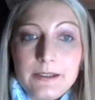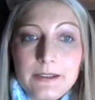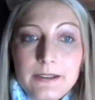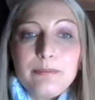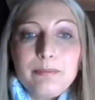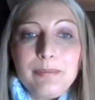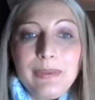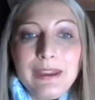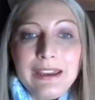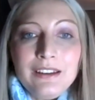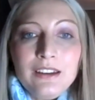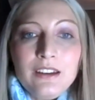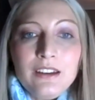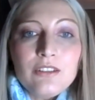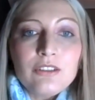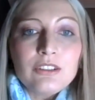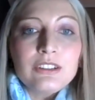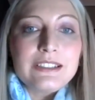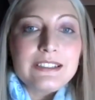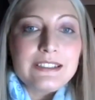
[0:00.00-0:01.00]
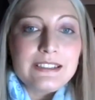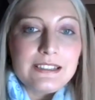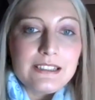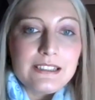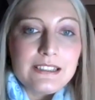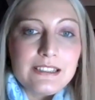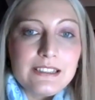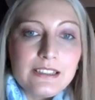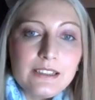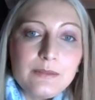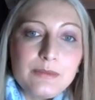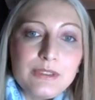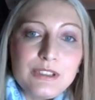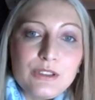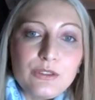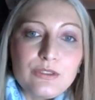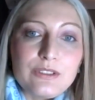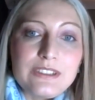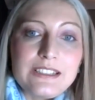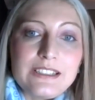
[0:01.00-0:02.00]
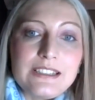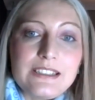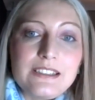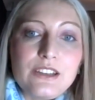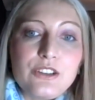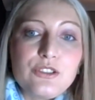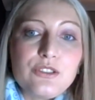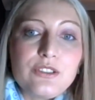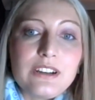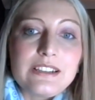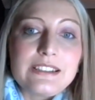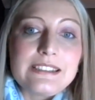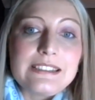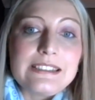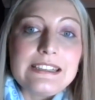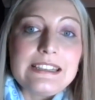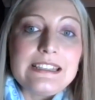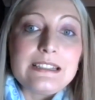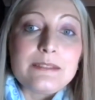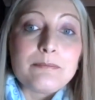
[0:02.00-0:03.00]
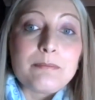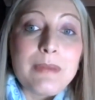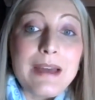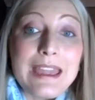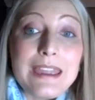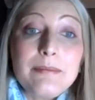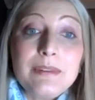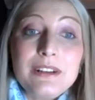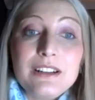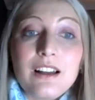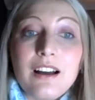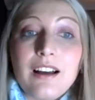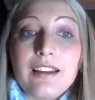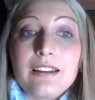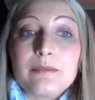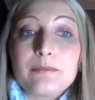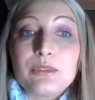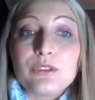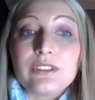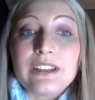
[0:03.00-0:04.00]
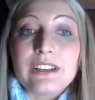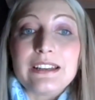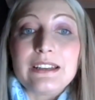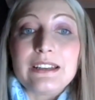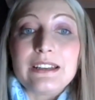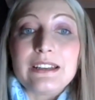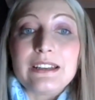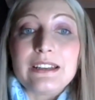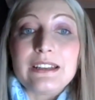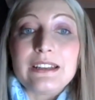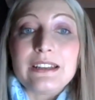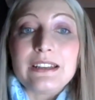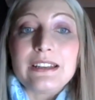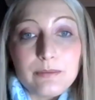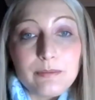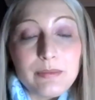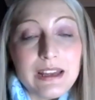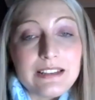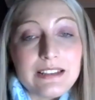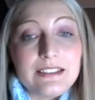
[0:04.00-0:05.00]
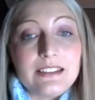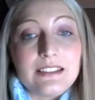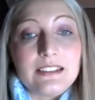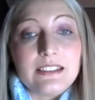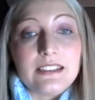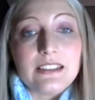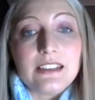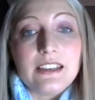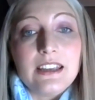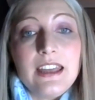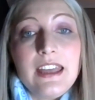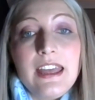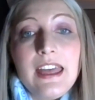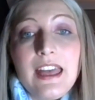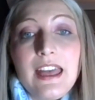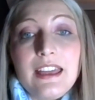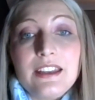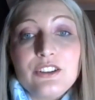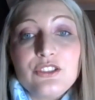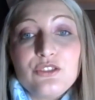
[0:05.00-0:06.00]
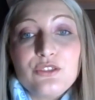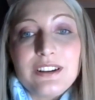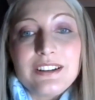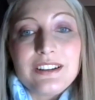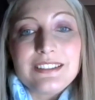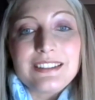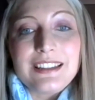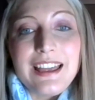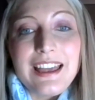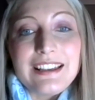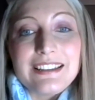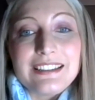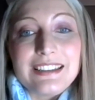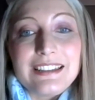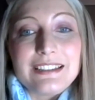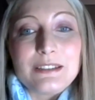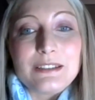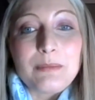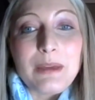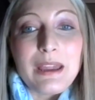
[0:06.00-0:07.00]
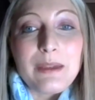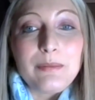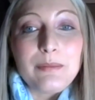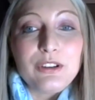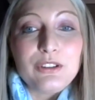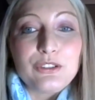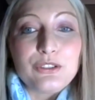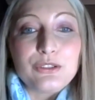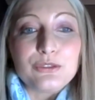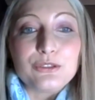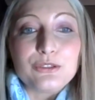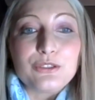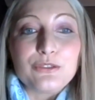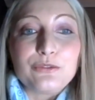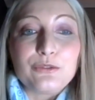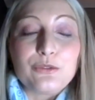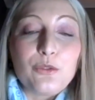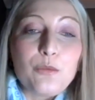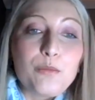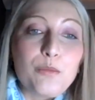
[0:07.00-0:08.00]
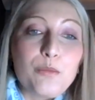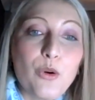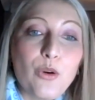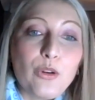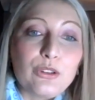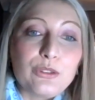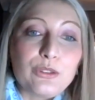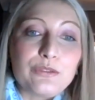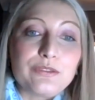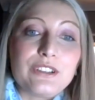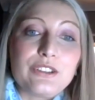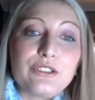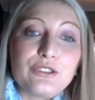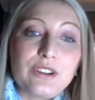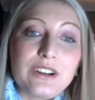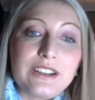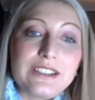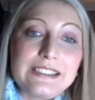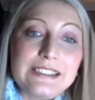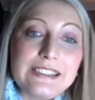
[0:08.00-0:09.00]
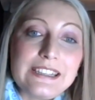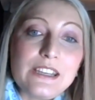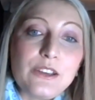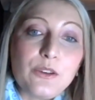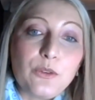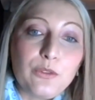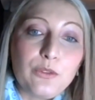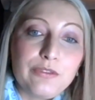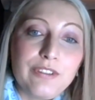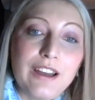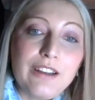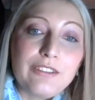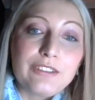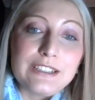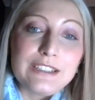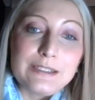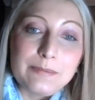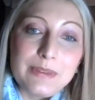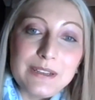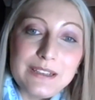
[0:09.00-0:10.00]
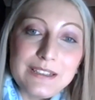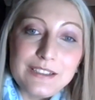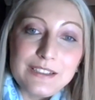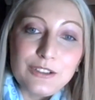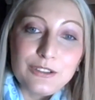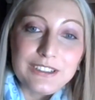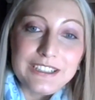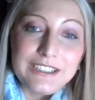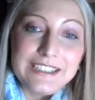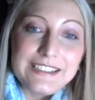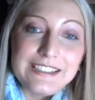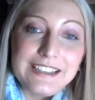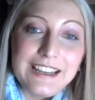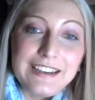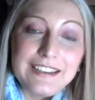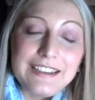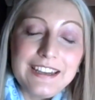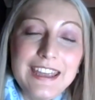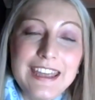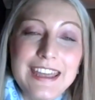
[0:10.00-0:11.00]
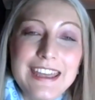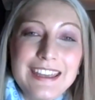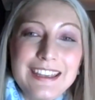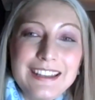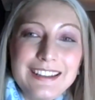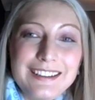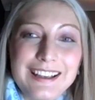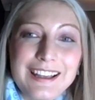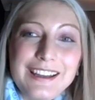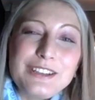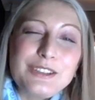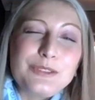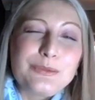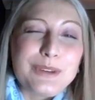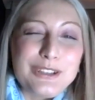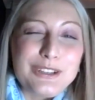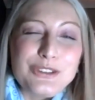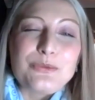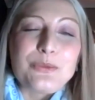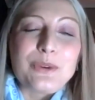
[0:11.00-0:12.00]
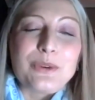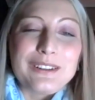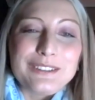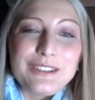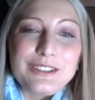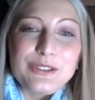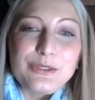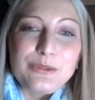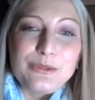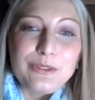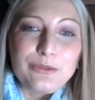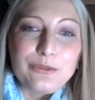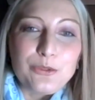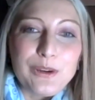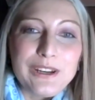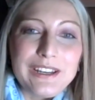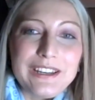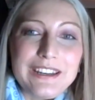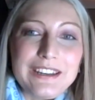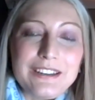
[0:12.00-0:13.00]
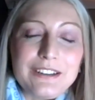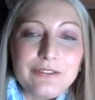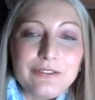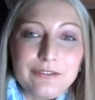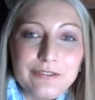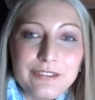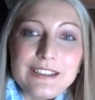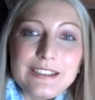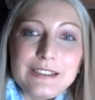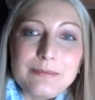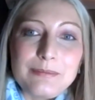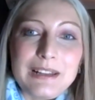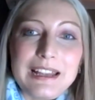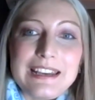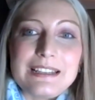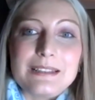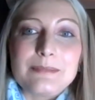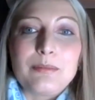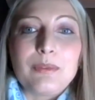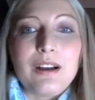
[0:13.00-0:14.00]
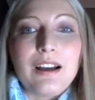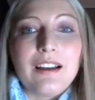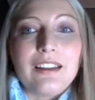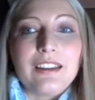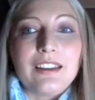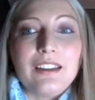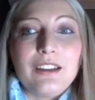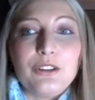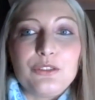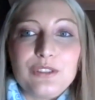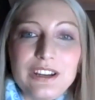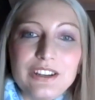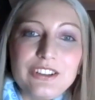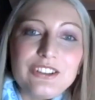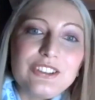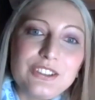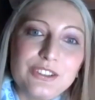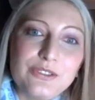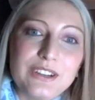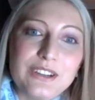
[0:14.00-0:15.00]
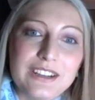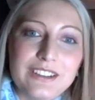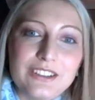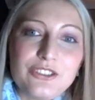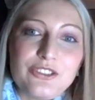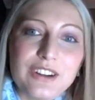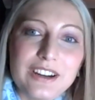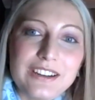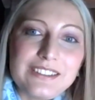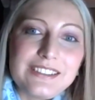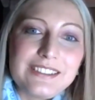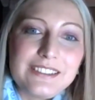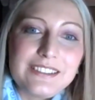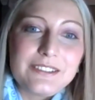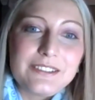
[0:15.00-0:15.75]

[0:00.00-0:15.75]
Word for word: So, depending on the circumstances, the trustees may be liable in their personal capacity, and trust assets may be ruled to form part of the trustee or founder's personal estate. And that is what you wanted to avoid in the first place by registering a trust.